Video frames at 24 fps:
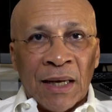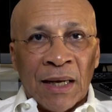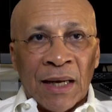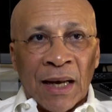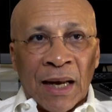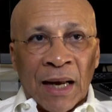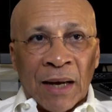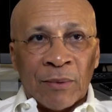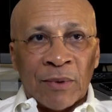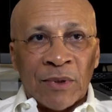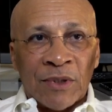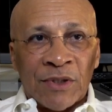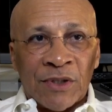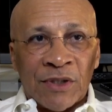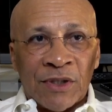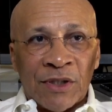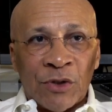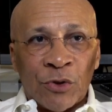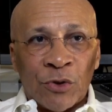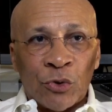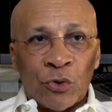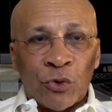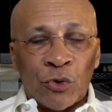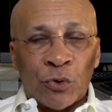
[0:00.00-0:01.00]
I will see
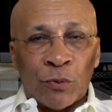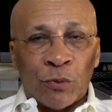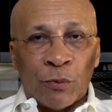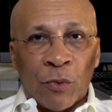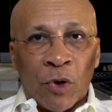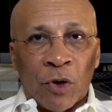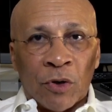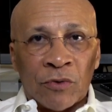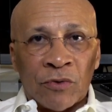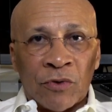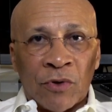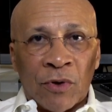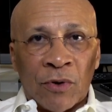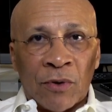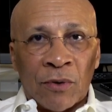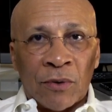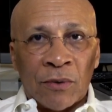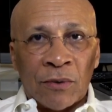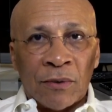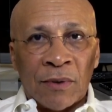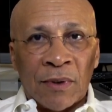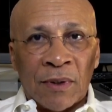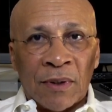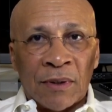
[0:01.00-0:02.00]
you
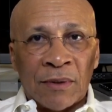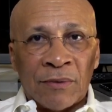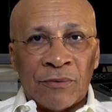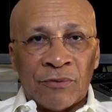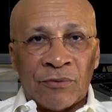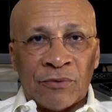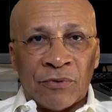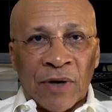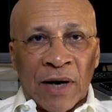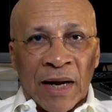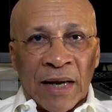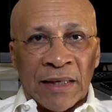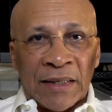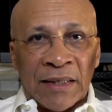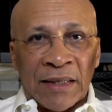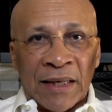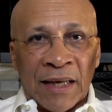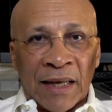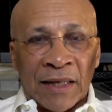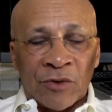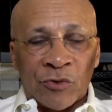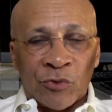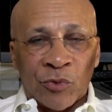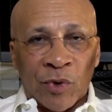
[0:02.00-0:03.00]
tomorrow, Friday
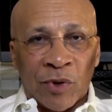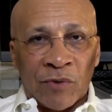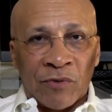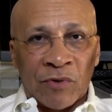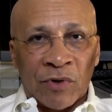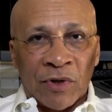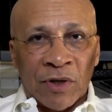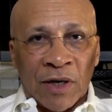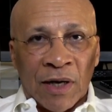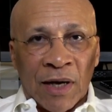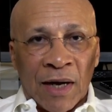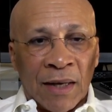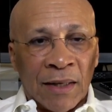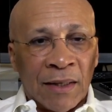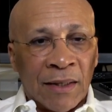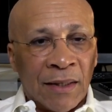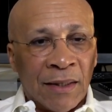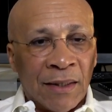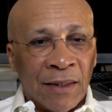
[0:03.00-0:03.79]
at 12 o'clock.